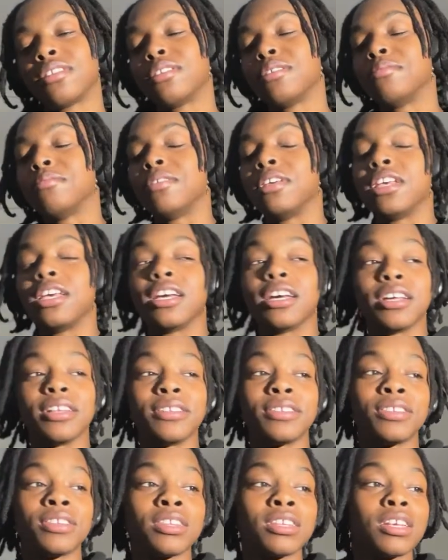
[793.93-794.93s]
but yeah,
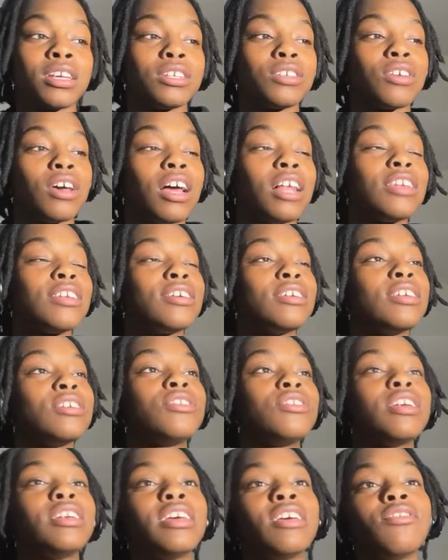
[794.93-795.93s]
so I learned that you
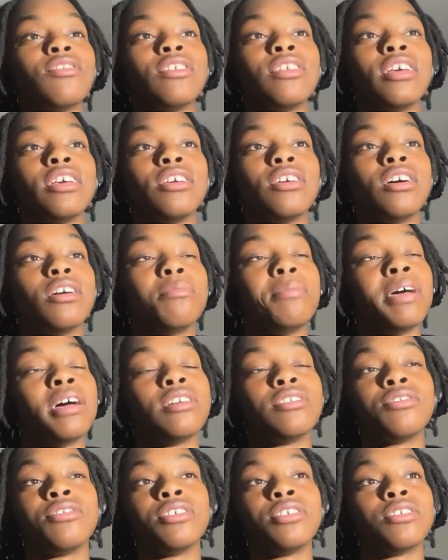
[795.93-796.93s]
have to have
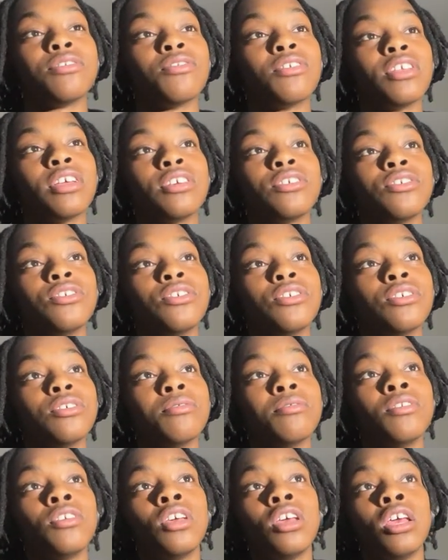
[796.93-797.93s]
boundaries in relationship,
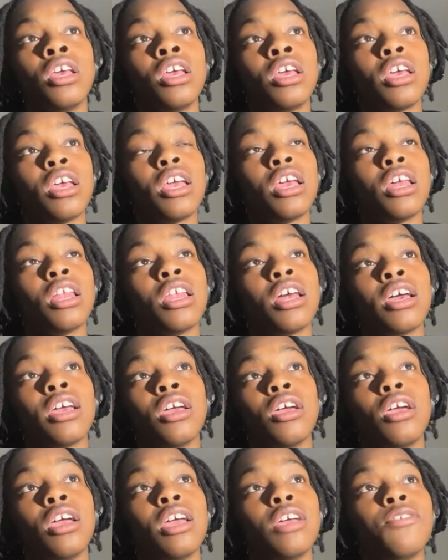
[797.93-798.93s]
and like
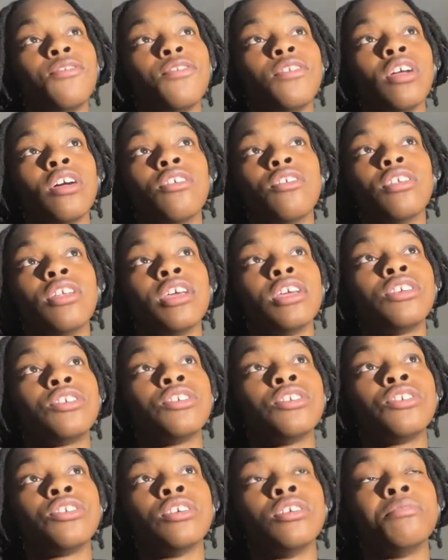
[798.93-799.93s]
if your
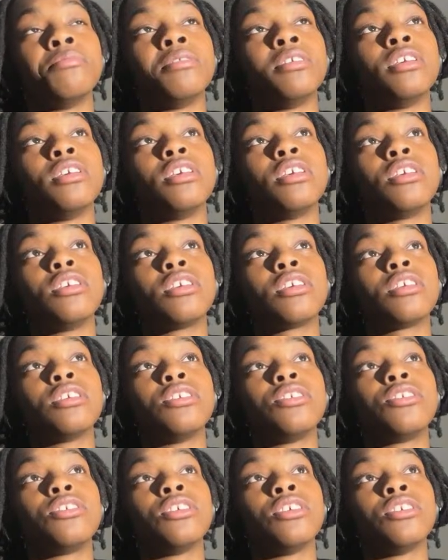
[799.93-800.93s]
relationship
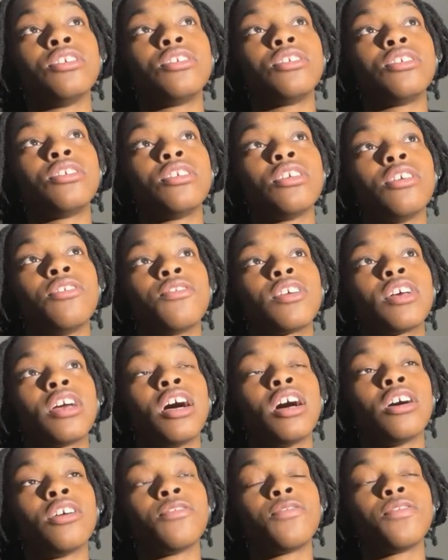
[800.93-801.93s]
consists of
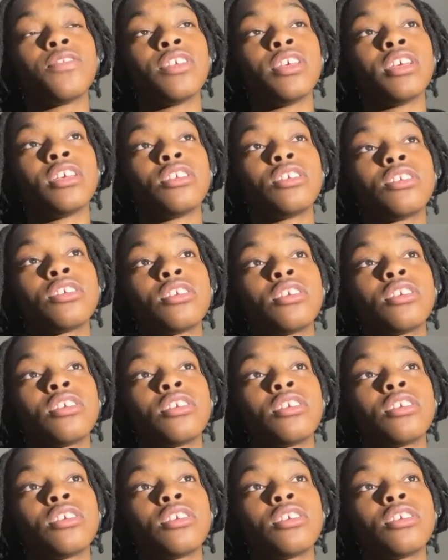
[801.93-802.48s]
conflict,